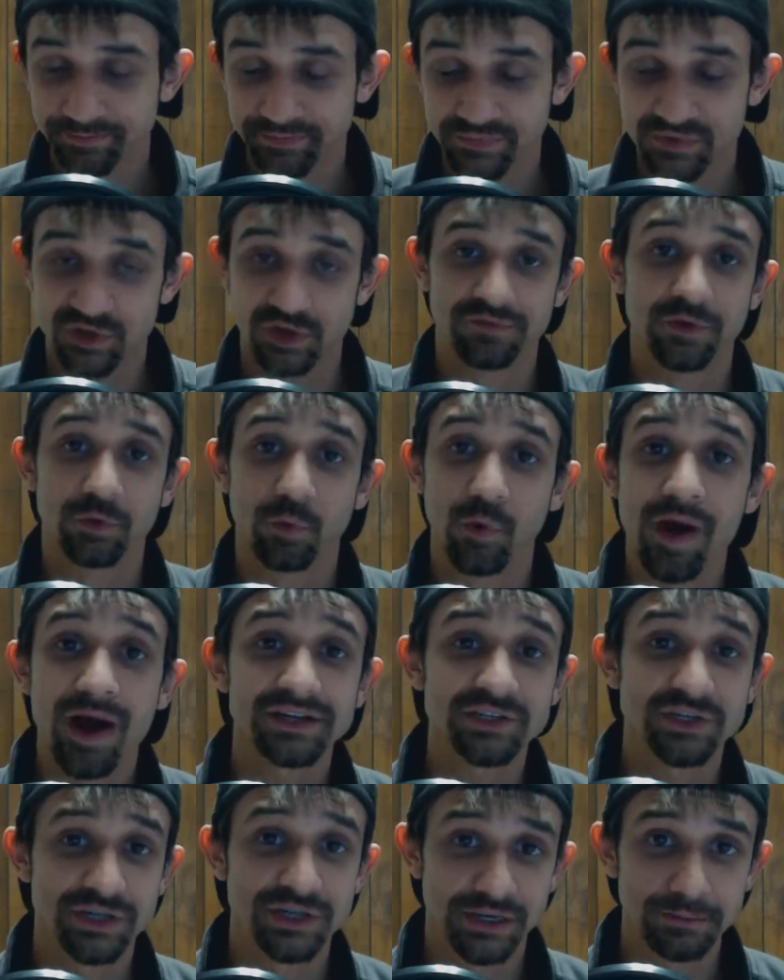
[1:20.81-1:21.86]
So if you
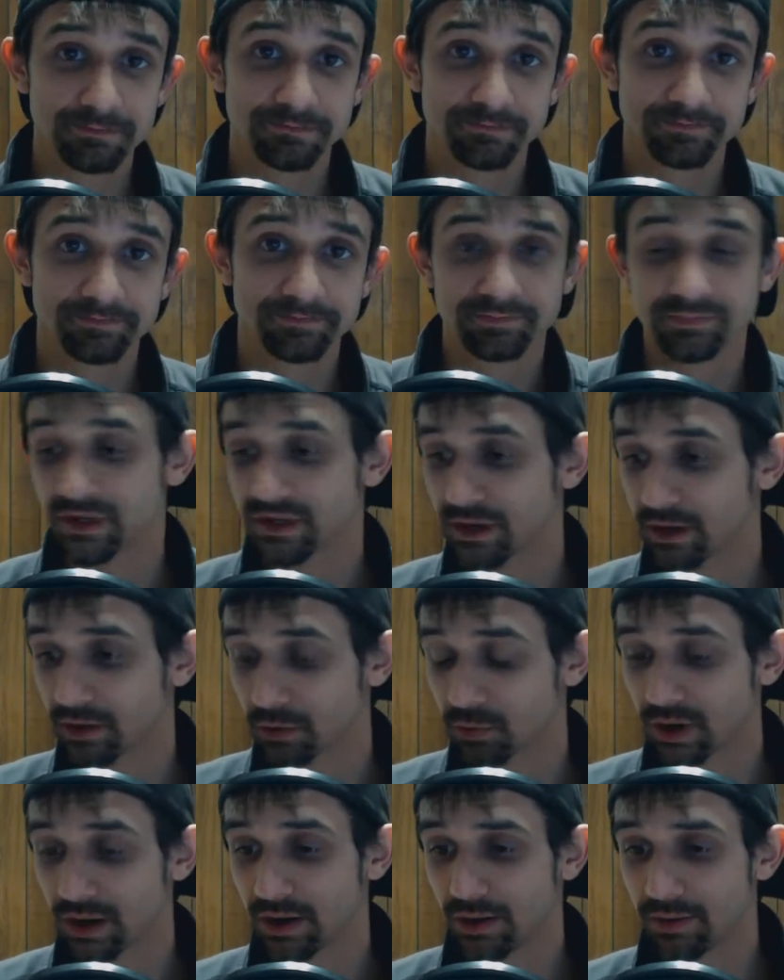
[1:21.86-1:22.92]
watched it,
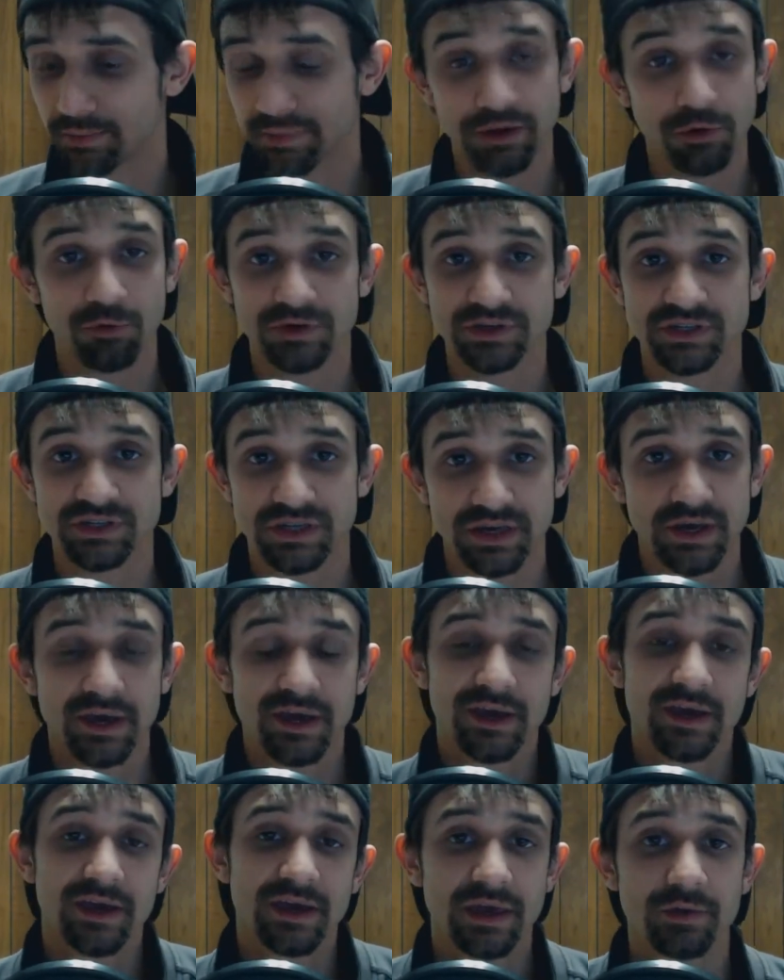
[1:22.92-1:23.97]
it
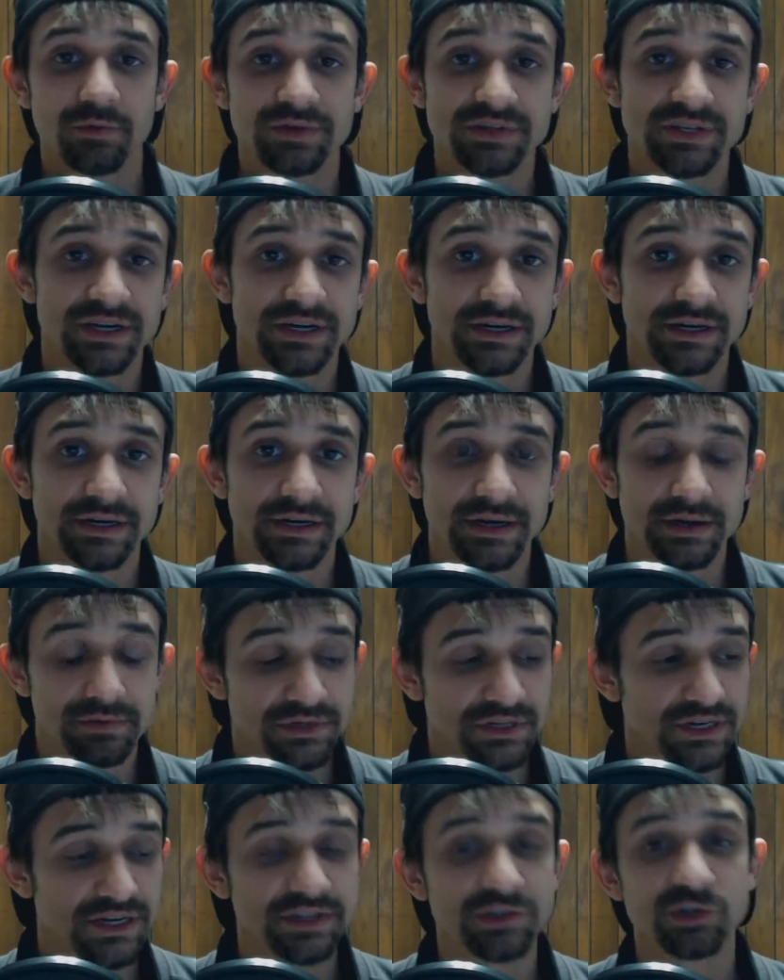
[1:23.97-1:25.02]
was
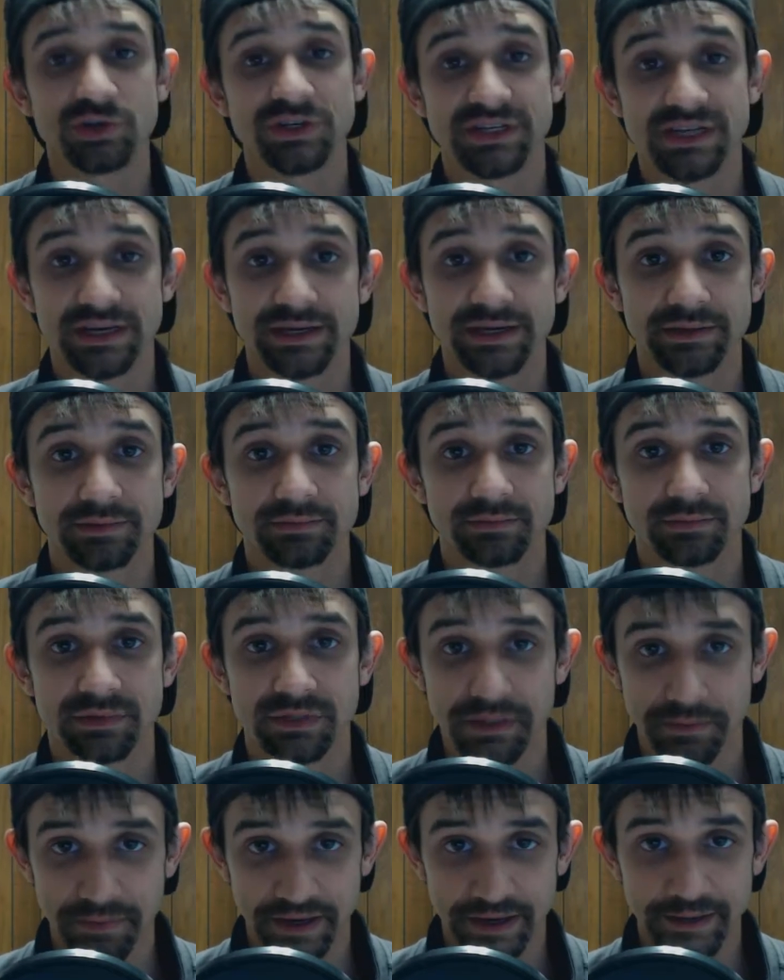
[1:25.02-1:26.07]
an interesting
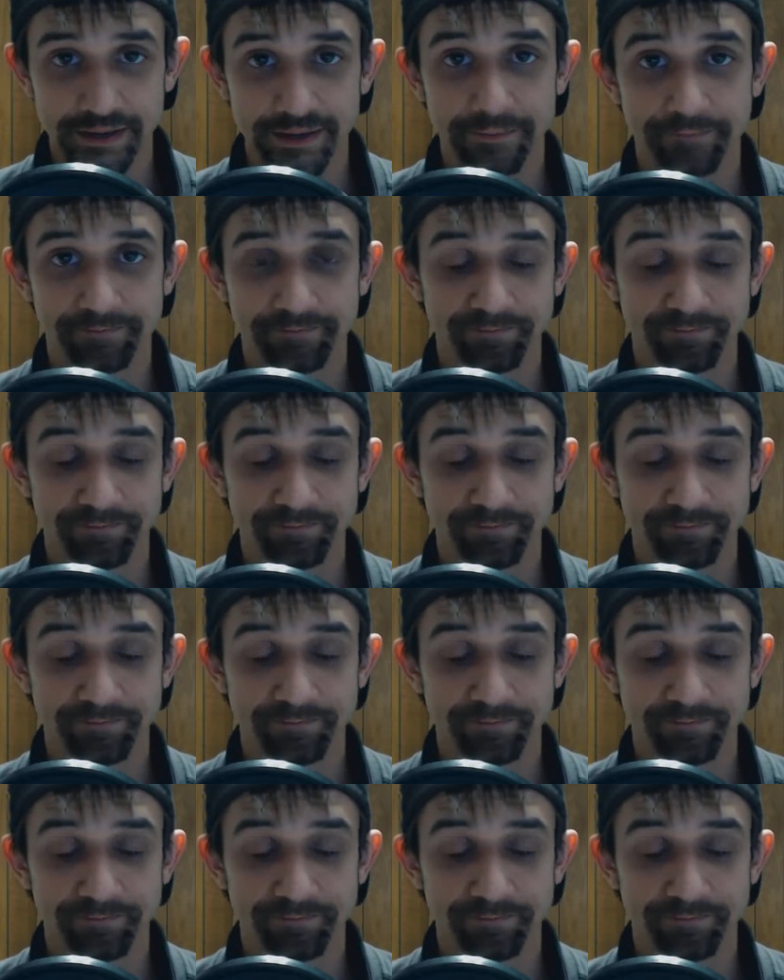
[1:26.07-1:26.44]
debate.